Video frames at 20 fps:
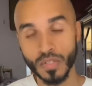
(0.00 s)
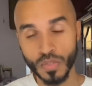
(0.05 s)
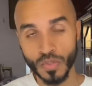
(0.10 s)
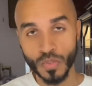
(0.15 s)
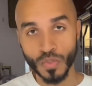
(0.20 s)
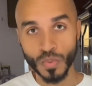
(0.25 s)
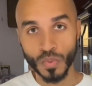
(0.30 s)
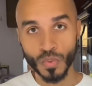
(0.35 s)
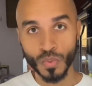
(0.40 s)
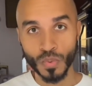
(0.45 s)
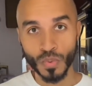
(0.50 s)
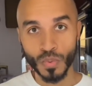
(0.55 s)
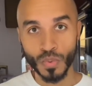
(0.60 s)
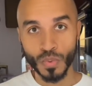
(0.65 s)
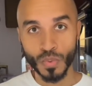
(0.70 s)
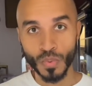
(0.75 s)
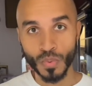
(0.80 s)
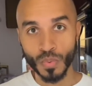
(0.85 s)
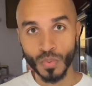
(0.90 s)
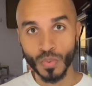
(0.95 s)

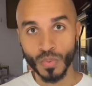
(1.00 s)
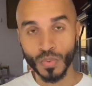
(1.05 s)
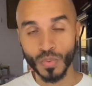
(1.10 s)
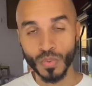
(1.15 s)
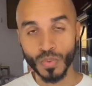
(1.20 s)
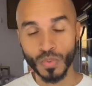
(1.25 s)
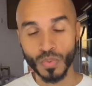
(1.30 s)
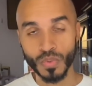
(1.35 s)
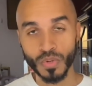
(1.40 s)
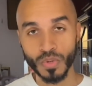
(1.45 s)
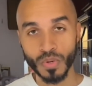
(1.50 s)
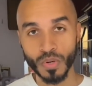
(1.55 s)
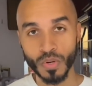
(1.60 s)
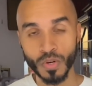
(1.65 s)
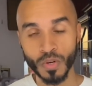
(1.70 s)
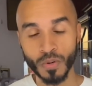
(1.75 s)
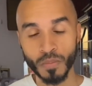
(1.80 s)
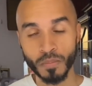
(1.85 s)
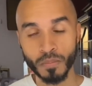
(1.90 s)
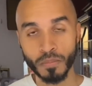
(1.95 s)
to
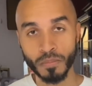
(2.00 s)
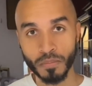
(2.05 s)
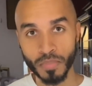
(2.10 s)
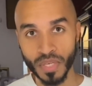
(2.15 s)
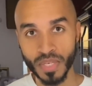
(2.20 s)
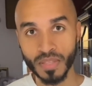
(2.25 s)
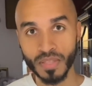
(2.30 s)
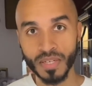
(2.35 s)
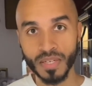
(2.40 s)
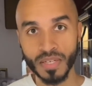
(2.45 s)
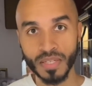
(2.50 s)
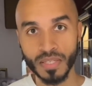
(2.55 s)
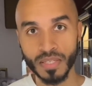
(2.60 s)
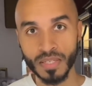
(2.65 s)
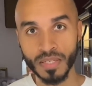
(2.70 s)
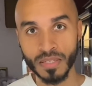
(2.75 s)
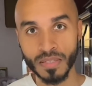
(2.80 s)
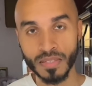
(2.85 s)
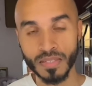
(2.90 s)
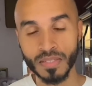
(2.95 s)
um, beat the
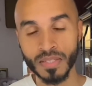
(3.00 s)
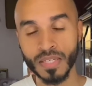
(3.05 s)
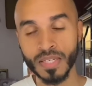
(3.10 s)
Indians